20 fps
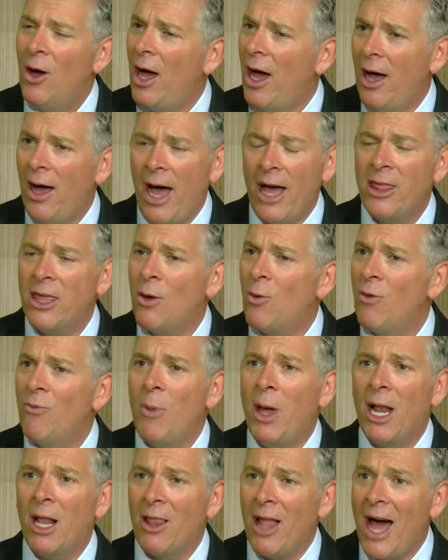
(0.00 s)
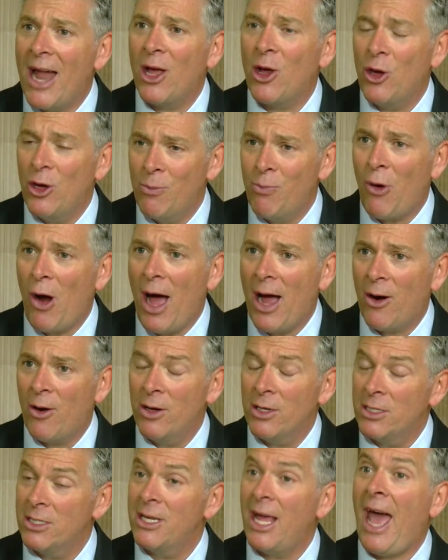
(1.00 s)
Uh, I think we've made a lot of good
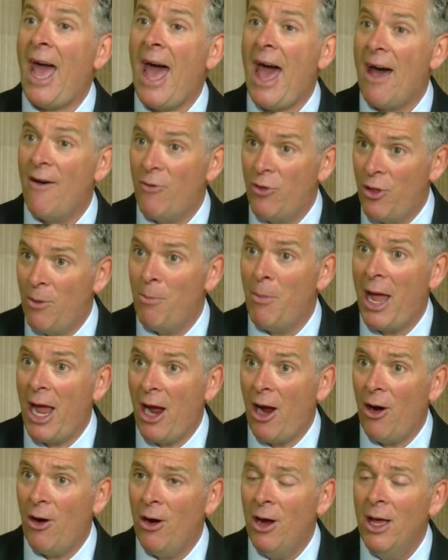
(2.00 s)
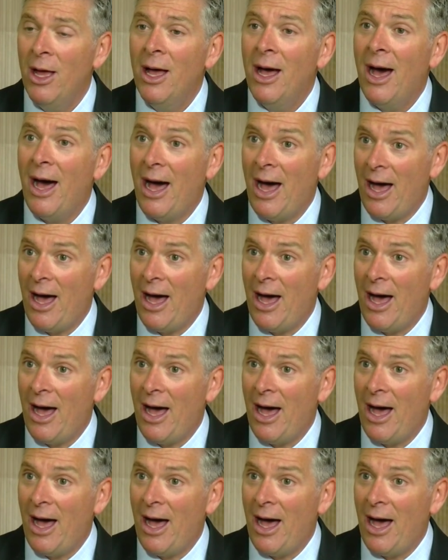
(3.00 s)
progress to have the mayor uh,